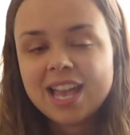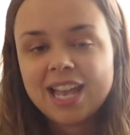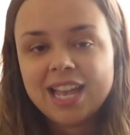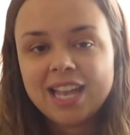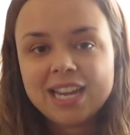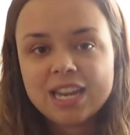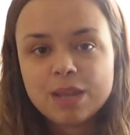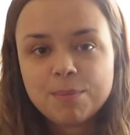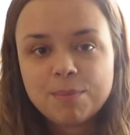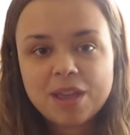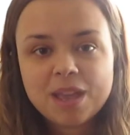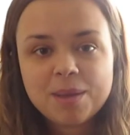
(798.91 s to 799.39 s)

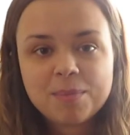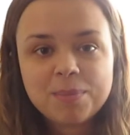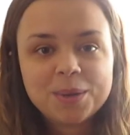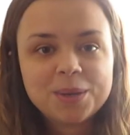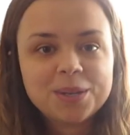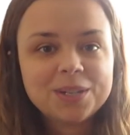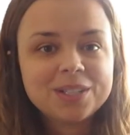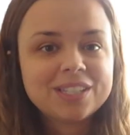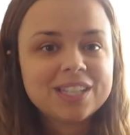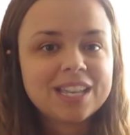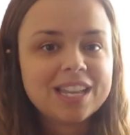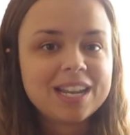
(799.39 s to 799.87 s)
Any
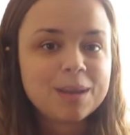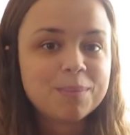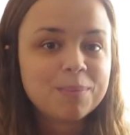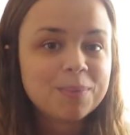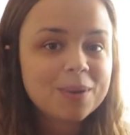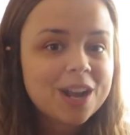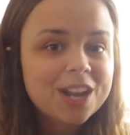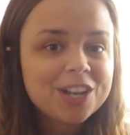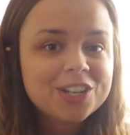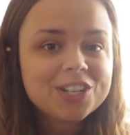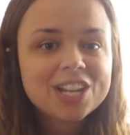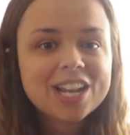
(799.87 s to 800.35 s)
papers, any
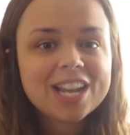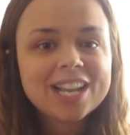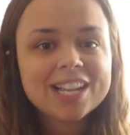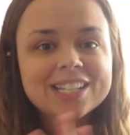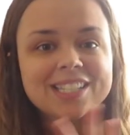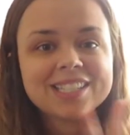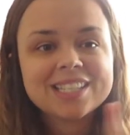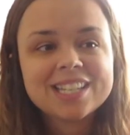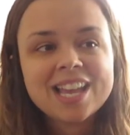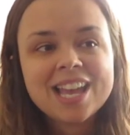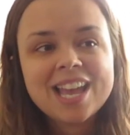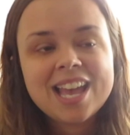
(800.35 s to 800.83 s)

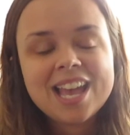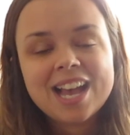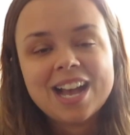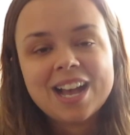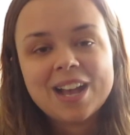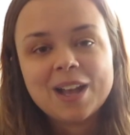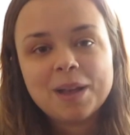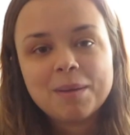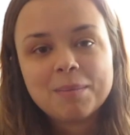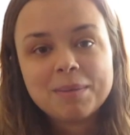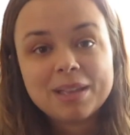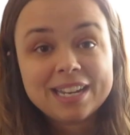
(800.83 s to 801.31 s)
projects,
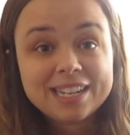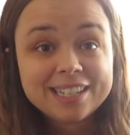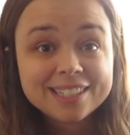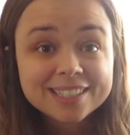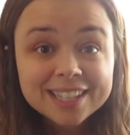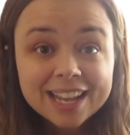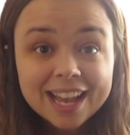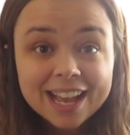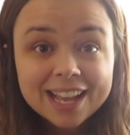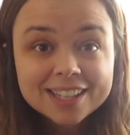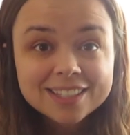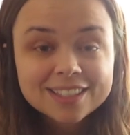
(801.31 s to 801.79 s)
um, any
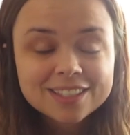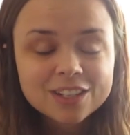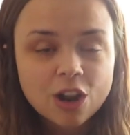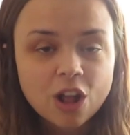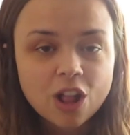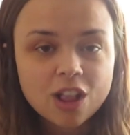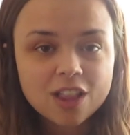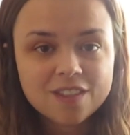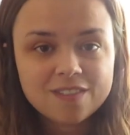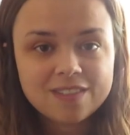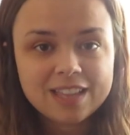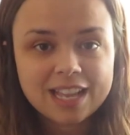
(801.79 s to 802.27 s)
tests,
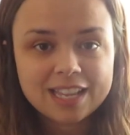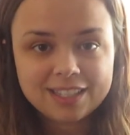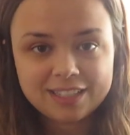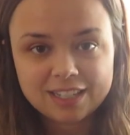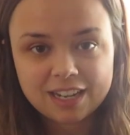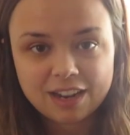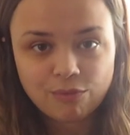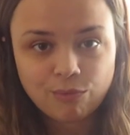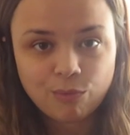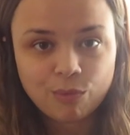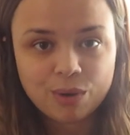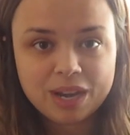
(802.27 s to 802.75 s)
all of that
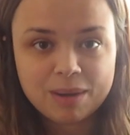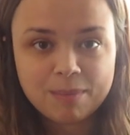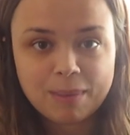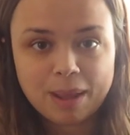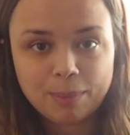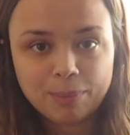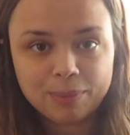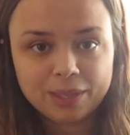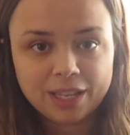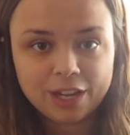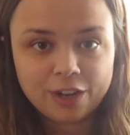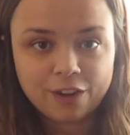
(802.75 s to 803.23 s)
stuff went in
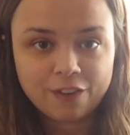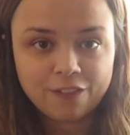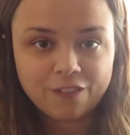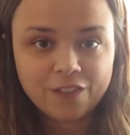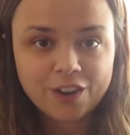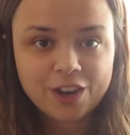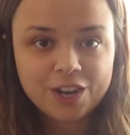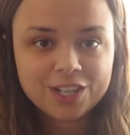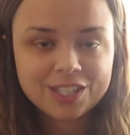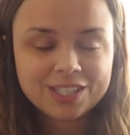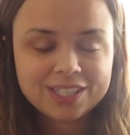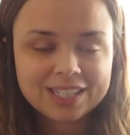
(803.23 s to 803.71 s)
my planner
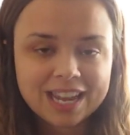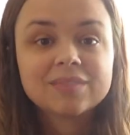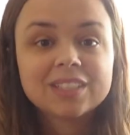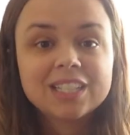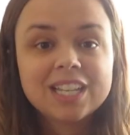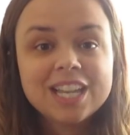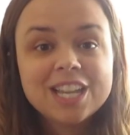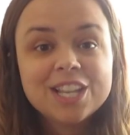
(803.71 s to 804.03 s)
first.